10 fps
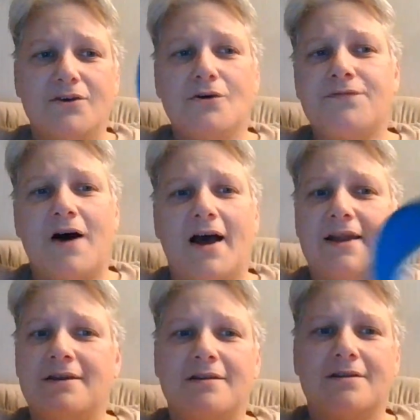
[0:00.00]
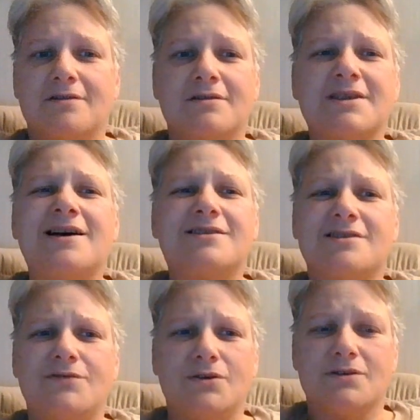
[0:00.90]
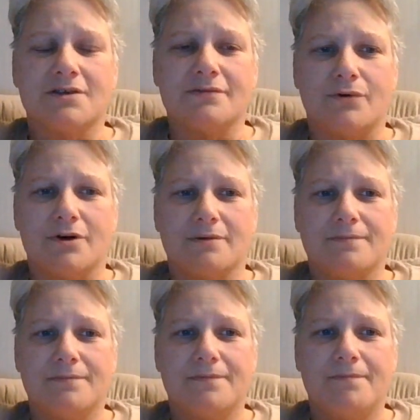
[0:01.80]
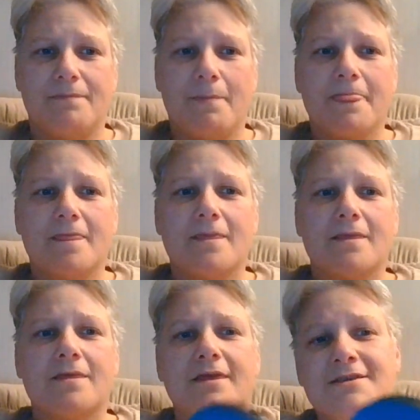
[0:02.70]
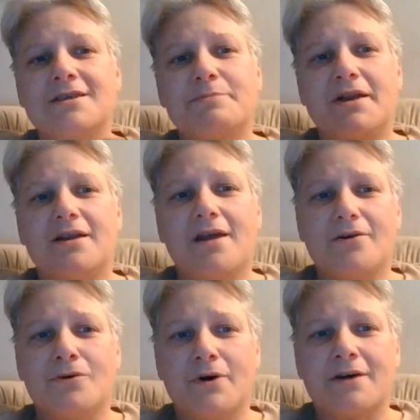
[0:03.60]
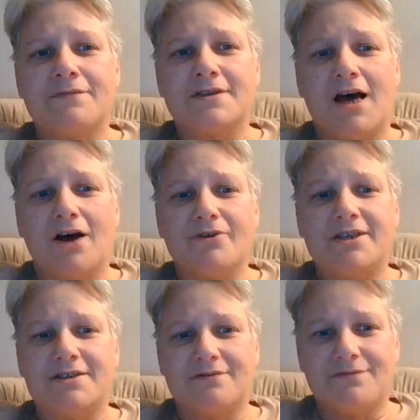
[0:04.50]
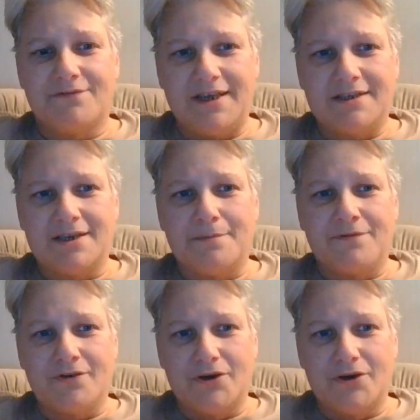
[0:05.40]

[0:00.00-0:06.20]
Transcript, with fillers: You'll find tons of uses for them. This has been another quick photography tip